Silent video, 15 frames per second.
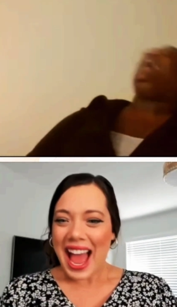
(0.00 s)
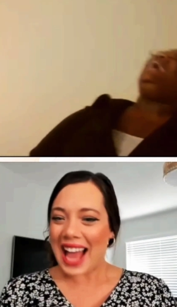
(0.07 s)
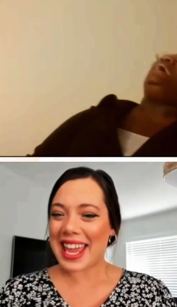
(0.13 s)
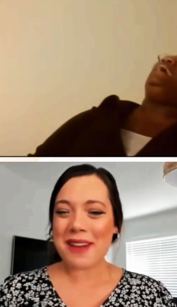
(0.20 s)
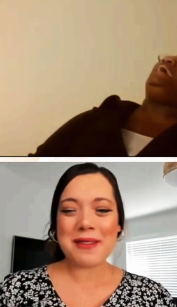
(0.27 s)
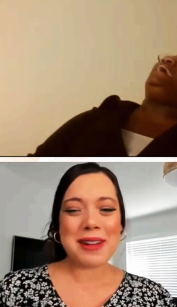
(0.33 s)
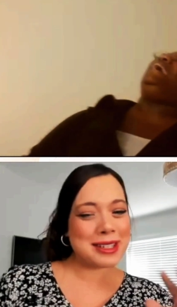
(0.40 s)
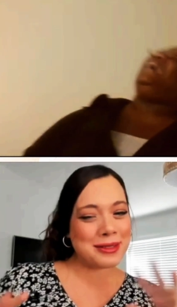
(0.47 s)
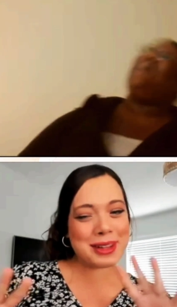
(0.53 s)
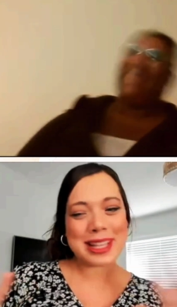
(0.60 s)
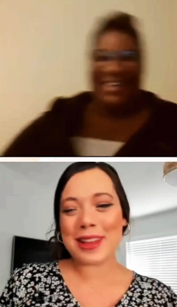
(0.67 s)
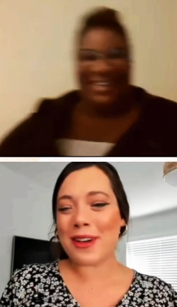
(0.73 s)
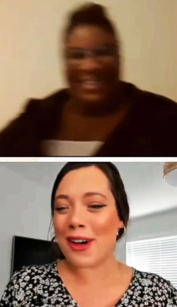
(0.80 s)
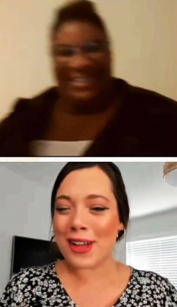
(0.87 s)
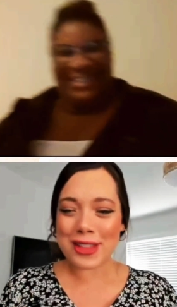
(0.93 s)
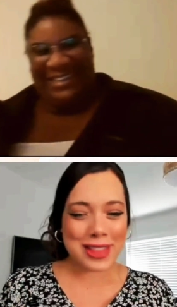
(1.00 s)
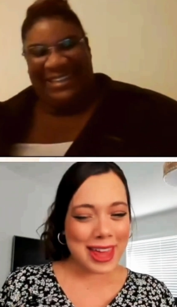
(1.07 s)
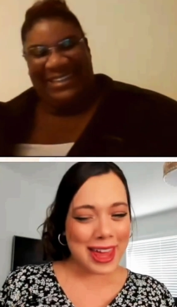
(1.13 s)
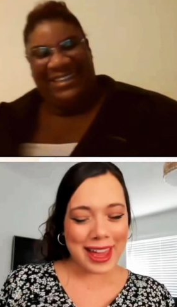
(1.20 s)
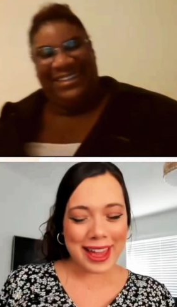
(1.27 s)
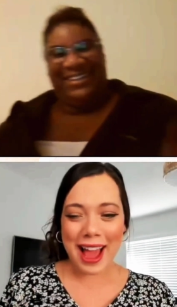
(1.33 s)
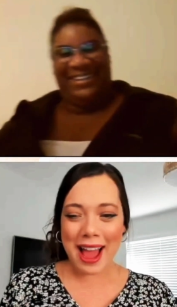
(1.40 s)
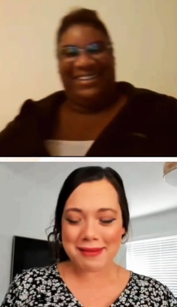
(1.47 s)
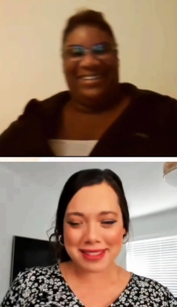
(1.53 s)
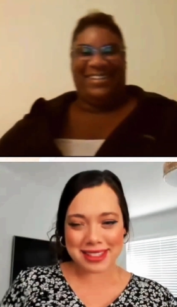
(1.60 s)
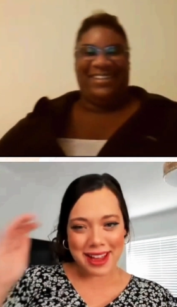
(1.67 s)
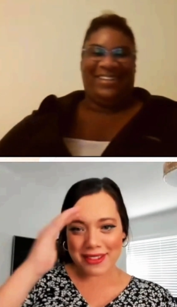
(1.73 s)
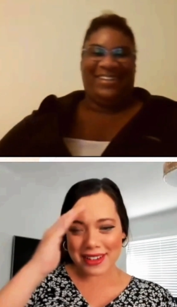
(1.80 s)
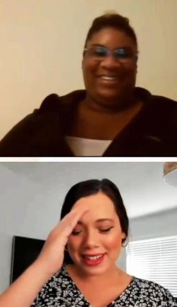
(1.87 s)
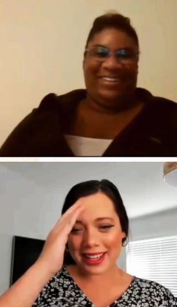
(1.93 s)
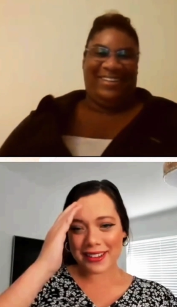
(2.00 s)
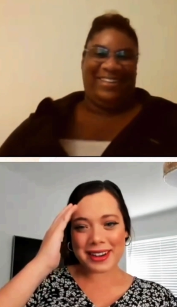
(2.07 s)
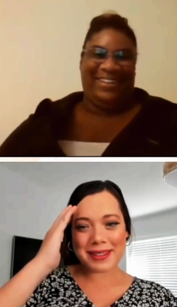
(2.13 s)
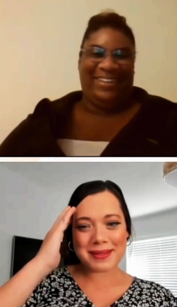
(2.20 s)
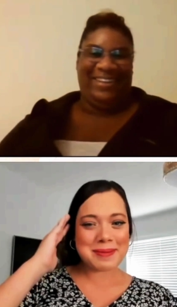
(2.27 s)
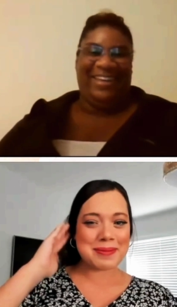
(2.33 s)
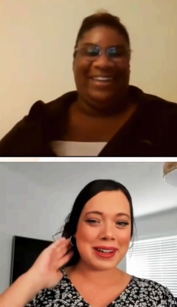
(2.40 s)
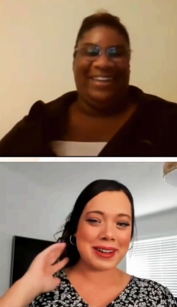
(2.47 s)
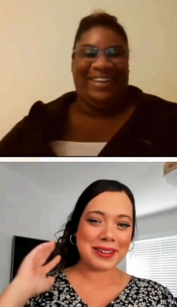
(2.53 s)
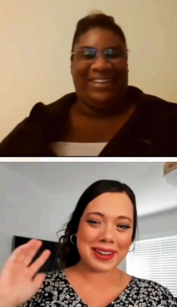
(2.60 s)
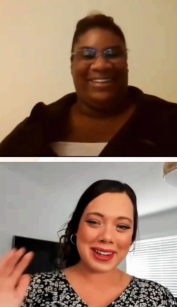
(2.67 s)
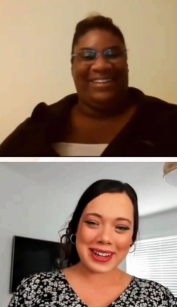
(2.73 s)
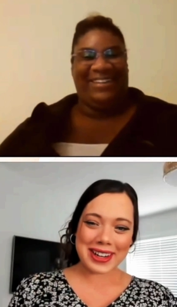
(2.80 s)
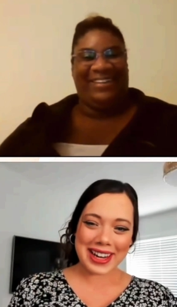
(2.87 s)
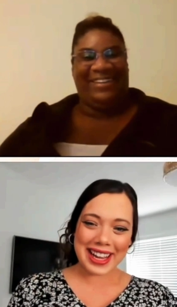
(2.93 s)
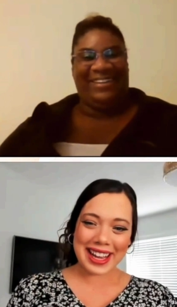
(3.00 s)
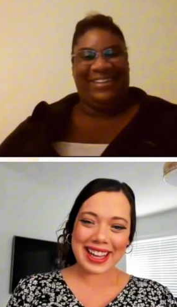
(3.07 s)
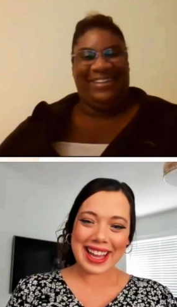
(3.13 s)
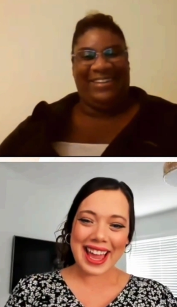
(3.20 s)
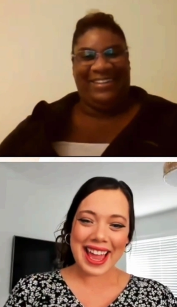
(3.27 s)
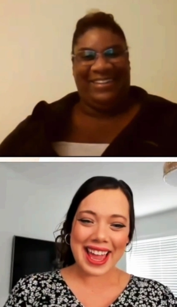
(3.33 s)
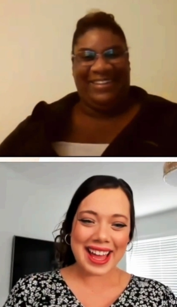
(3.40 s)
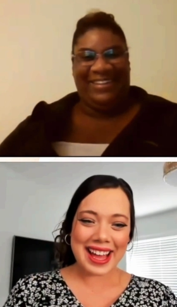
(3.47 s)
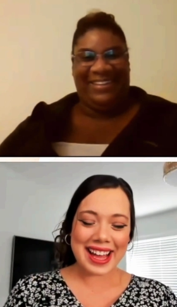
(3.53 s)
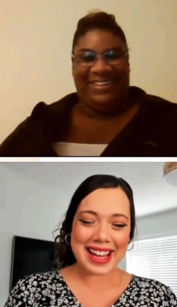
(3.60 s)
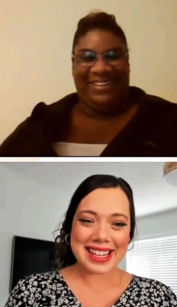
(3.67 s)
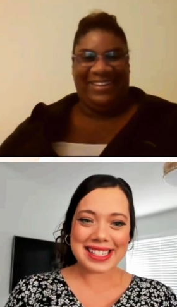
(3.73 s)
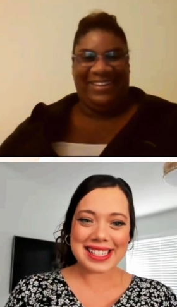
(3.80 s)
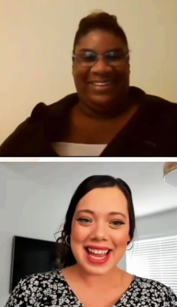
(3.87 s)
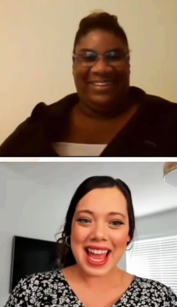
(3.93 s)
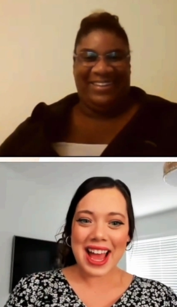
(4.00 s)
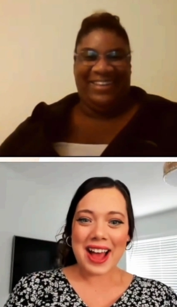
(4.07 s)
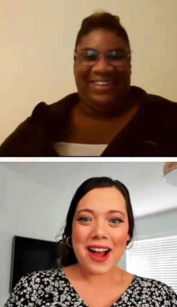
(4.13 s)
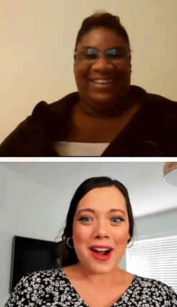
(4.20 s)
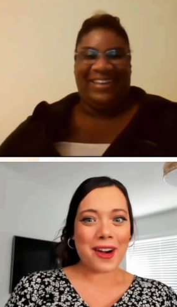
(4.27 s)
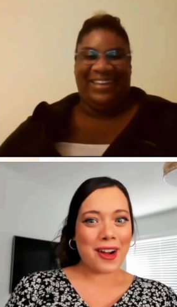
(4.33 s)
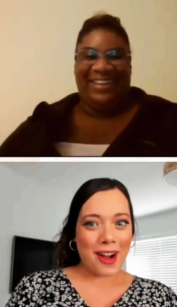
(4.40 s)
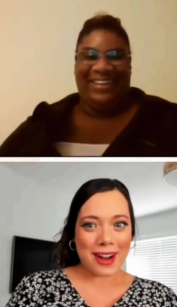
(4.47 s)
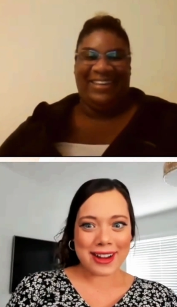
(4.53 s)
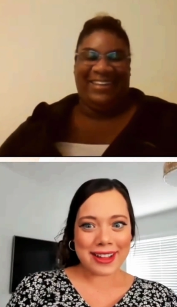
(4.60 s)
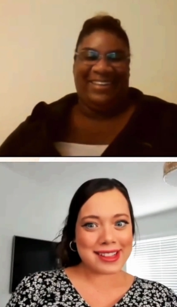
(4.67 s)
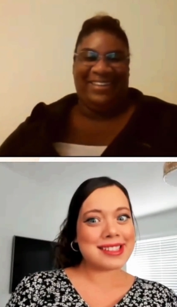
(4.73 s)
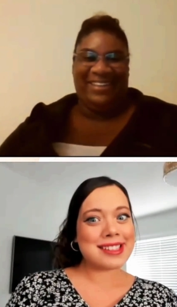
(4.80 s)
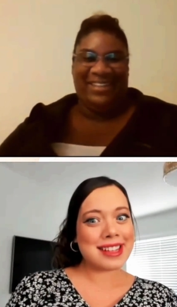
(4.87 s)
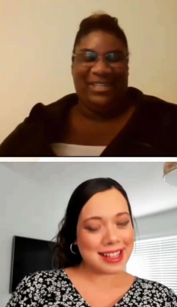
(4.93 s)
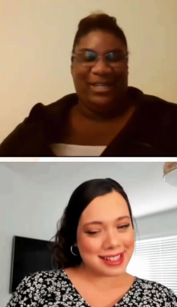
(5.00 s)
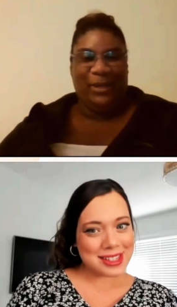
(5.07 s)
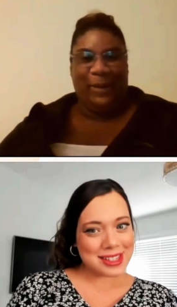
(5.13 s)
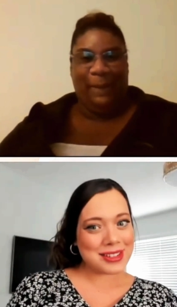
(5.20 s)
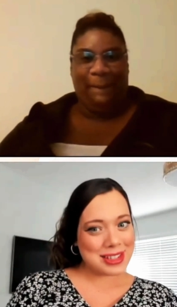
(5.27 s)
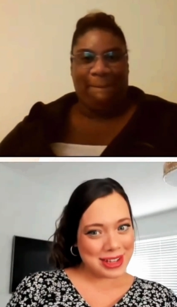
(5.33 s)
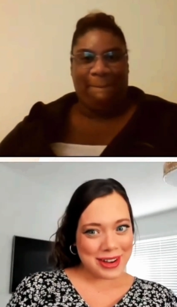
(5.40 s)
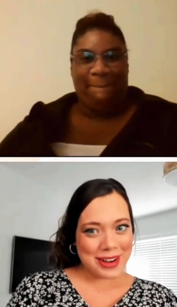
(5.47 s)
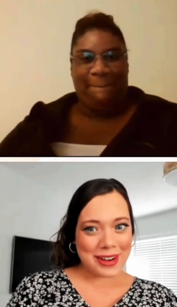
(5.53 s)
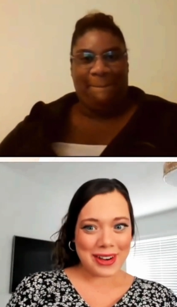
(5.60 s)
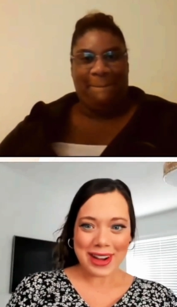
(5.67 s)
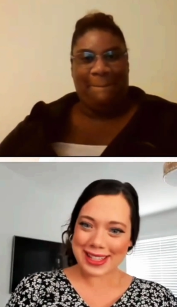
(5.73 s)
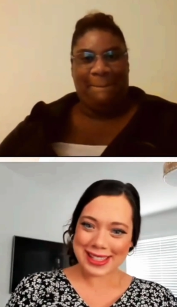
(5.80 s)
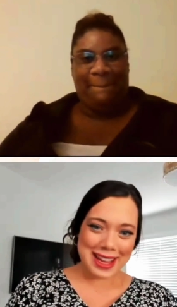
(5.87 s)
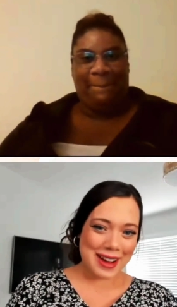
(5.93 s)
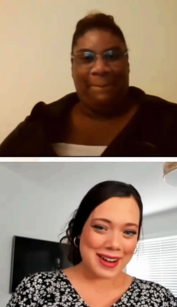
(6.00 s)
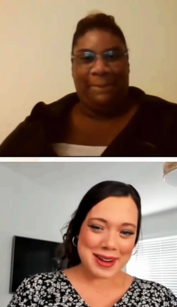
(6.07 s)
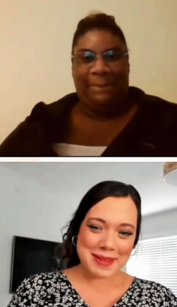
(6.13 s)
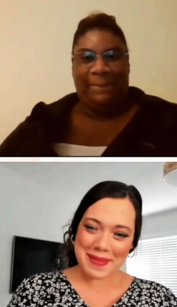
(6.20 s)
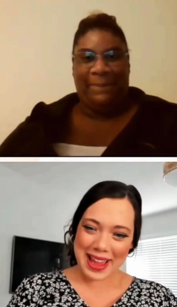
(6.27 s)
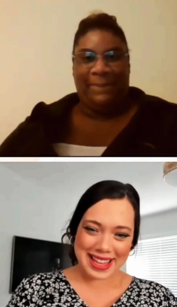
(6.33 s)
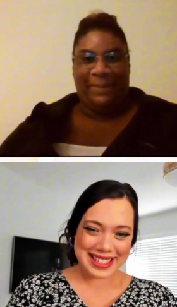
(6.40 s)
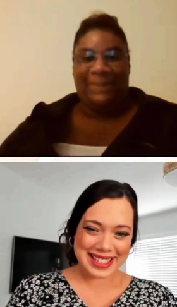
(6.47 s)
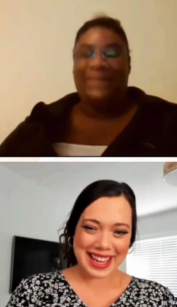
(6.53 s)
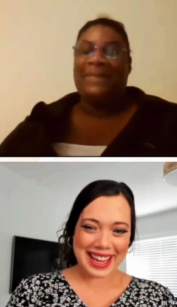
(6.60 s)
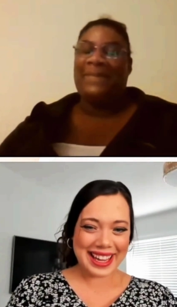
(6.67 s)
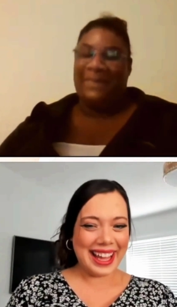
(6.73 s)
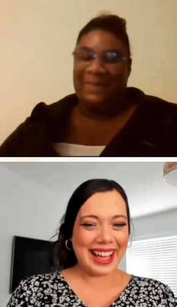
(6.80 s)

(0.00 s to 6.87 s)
Speaker 1: I can't wait to read the whole thing. I'm definitely going to be pre-ordering and the audience needs to too. It sounded amazing.